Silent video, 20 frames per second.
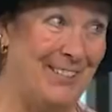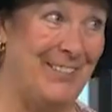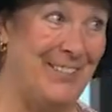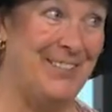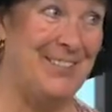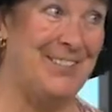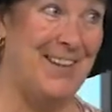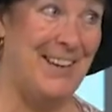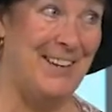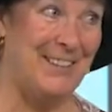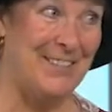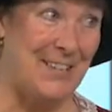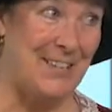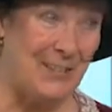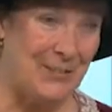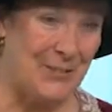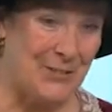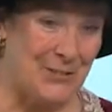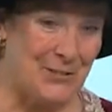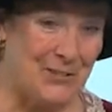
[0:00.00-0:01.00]
the state's
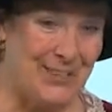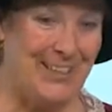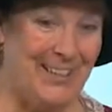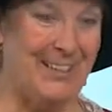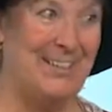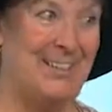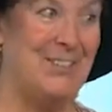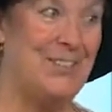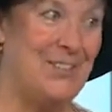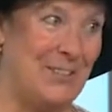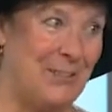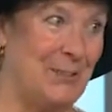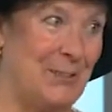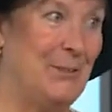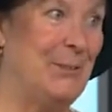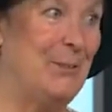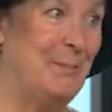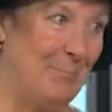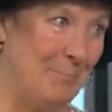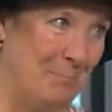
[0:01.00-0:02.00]
history
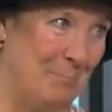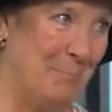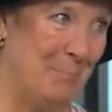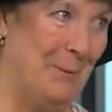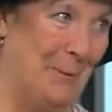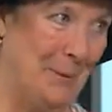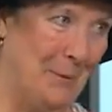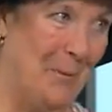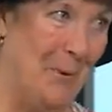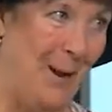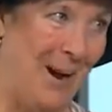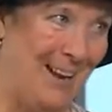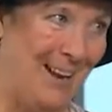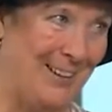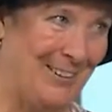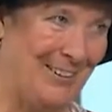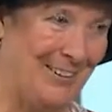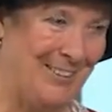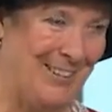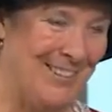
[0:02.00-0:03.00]
until Bill
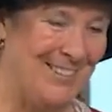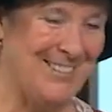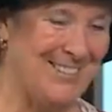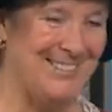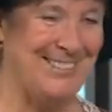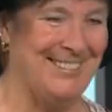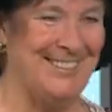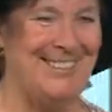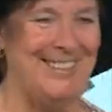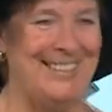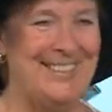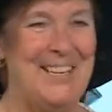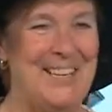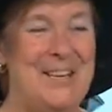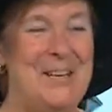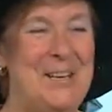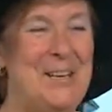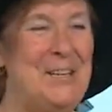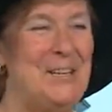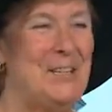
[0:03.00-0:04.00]
Walker recently,
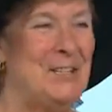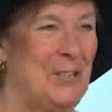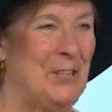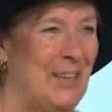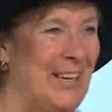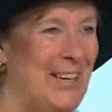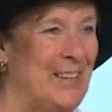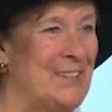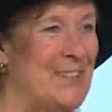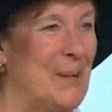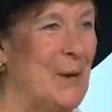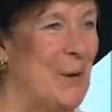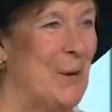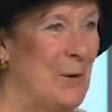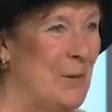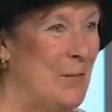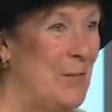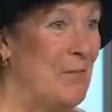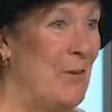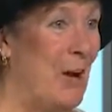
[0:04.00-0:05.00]
took his
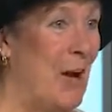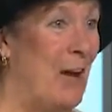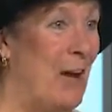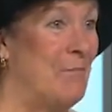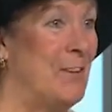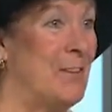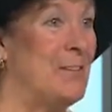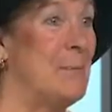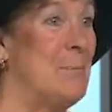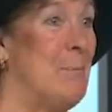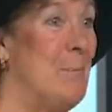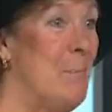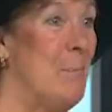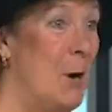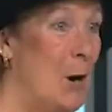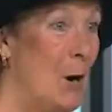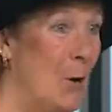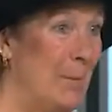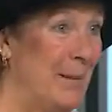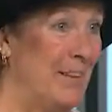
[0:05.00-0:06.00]
oath of office
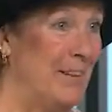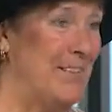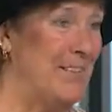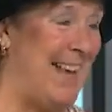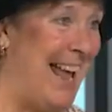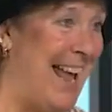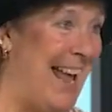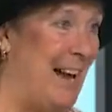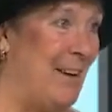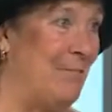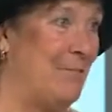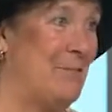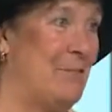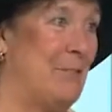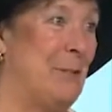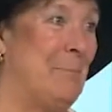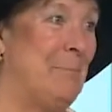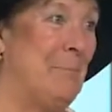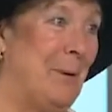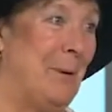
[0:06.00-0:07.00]
moments
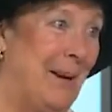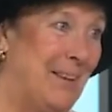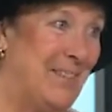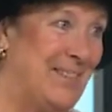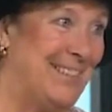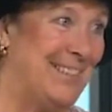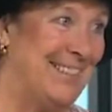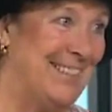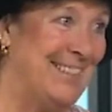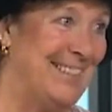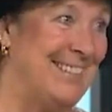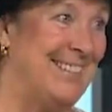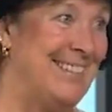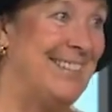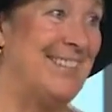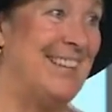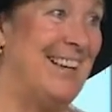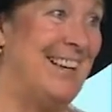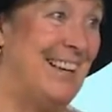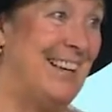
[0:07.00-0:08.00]
after
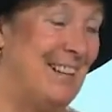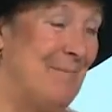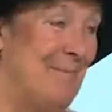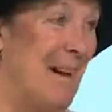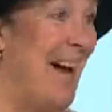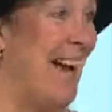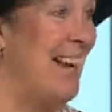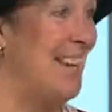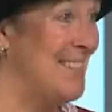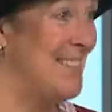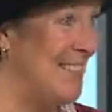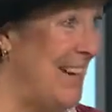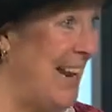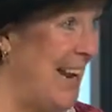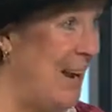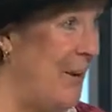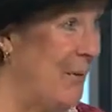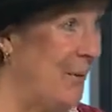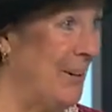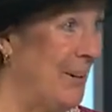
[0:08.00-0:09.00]
President
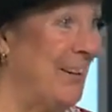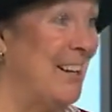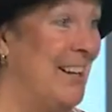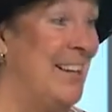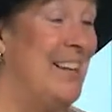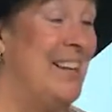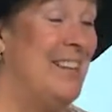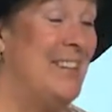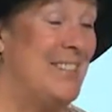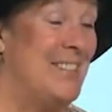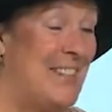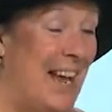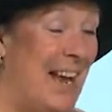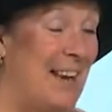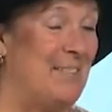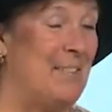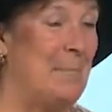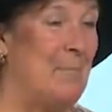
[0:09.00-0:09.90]
Eisenhower signed the